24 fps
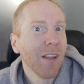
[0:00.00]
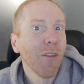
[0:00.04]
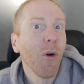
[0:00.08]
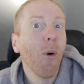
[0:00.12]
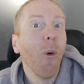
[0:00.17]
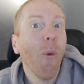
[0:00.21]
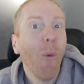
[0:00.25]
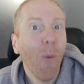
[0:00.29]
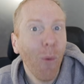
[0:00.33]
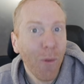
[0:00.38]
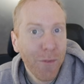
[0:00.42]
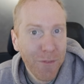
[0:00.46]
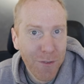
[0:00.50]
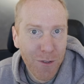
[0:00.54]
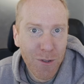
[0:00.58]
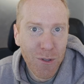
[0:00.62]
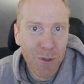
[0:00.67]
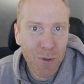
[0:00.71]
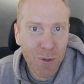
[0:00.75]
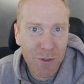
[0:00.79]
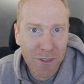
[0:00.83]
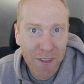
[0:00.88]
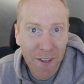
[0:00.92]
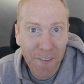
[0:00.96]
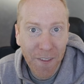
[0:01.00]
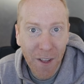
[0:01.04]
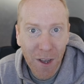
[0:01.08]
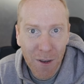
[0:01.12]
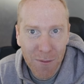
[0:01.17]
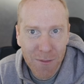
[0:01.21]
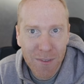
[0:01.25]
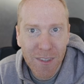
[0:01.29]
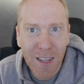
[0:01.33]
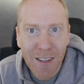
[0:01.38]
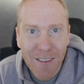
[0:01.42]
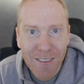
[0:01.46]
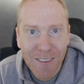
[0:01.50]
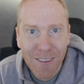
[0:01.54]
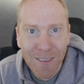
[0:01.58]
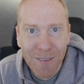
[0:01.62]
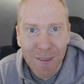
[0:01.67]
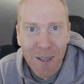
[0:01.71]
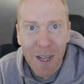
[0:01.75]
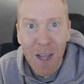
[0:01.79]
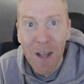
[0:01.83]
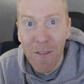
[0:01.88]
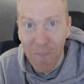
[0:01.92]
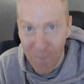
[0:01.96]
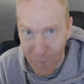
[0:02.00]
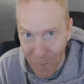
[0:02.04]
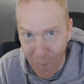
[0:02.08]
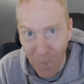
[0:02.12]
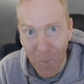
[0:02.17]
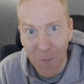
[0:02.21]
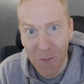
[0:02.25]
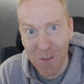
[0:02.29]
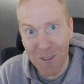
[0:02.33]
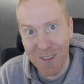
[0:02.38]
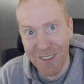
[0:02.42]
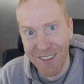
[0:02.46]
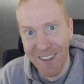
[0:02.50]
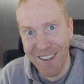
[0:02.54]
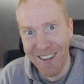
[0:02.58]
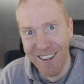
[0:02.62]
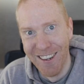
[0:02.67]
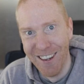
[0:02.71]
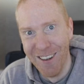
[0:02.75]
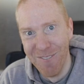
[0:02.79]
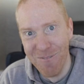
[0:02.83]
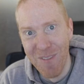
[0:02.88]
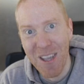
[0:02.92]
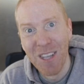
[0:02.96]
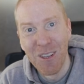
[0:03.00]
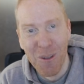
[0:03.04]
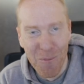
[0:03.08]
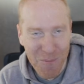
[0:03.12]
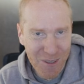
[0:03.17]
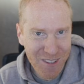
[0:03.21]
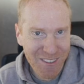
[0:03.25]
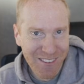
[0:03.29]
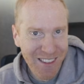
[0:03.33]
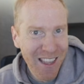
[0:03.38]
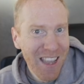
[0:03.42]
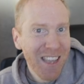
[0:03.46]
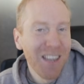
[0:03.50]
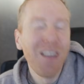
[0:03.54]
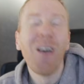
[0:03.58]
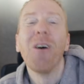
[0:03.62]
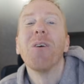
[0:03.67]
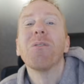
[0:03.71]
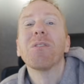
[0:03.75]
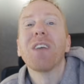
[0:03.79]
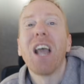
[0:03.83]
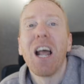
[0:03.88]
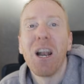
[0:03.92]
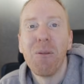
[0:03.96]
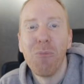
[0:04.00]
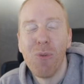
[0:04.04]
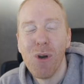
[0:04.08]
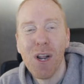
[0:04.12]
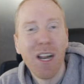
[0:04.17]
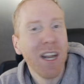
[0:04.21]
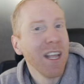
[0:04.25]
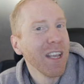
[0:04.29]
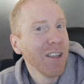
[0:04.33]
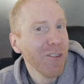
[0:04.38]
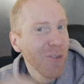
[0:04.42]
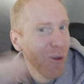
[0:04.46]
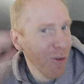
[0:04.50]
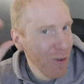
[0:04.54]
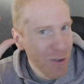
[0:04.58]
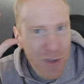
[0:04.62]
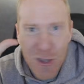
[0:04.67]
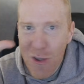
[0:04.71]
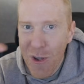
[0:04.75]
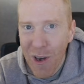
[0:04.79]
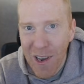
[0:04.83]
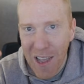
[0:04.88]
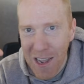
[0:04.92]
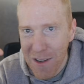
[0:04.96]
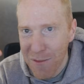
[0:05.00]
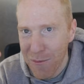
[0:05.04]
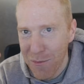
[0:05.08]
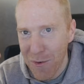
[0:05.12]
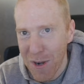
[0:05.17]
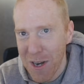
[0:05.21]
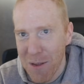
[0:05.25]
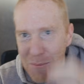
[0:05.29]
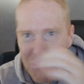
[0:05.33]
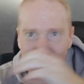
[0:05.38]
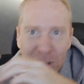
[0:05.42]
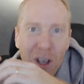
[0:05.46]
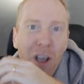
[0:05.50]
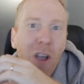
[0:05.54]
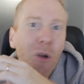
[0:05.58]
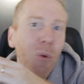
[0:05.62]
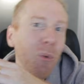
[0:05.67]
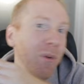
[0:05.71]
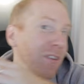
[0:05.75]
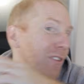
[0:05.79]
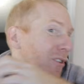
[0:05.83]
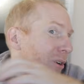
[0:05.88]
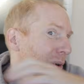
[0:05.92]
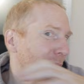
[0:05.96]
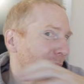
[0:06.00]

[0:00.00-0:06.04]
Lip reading: that also use that offset. Don't make the mistake of calibrating your new light frames with